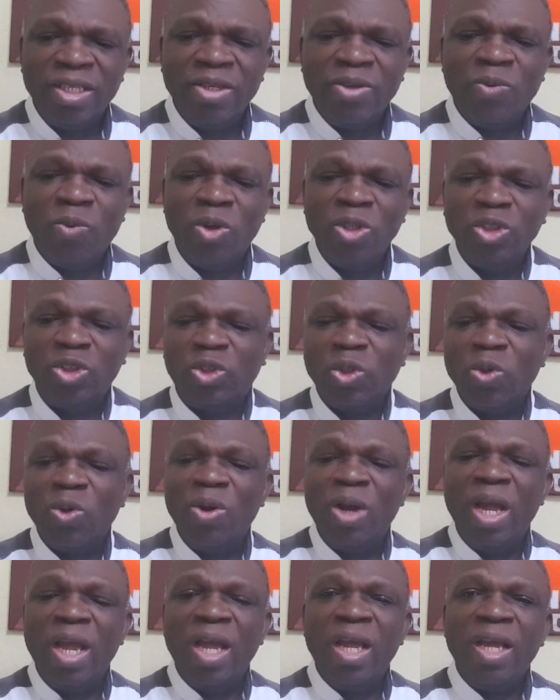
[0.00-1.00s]
want
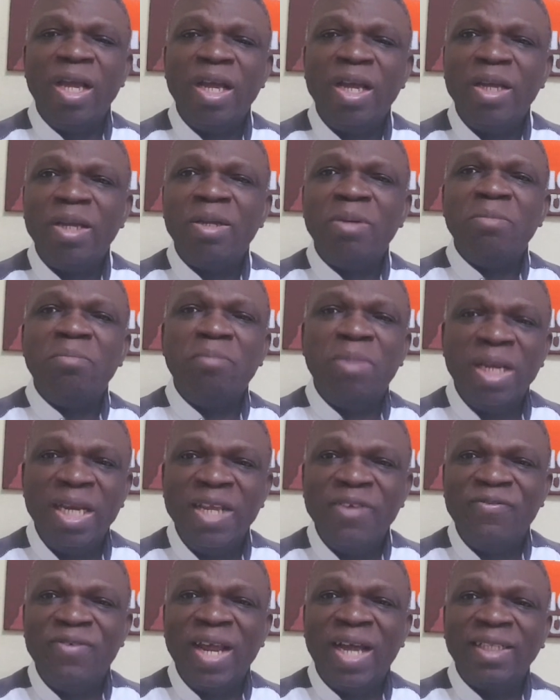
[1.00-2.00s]
to
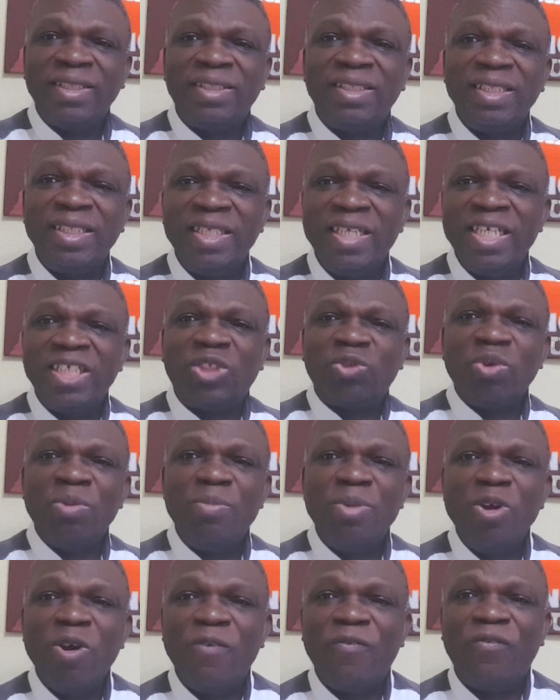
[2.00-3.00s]
believe that this will
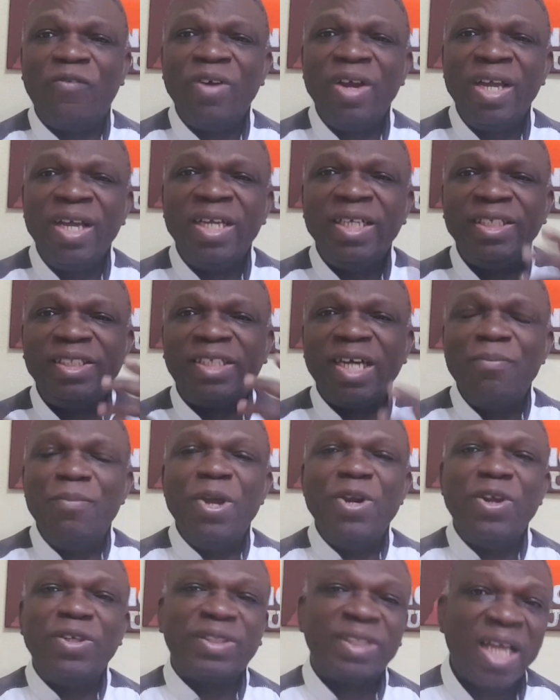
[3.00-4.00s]
be of
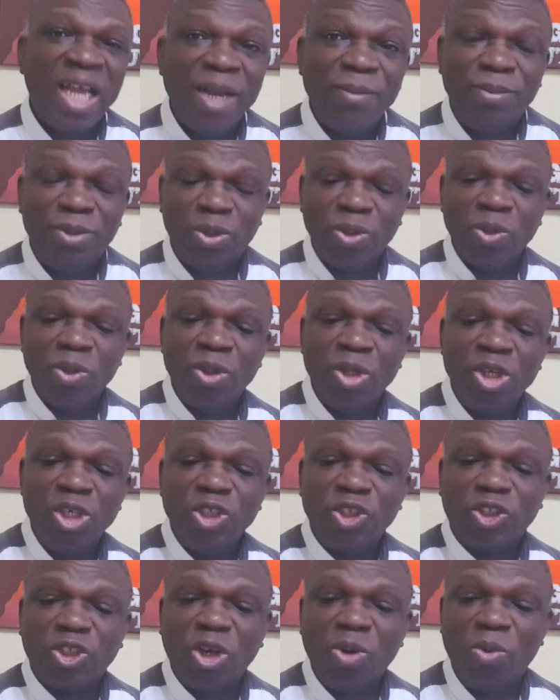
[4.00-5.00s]
tremendous help to
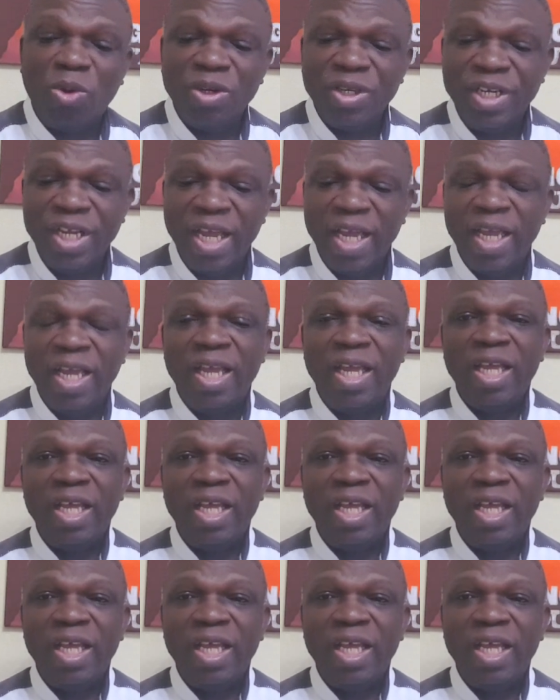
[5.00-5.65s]
someone there.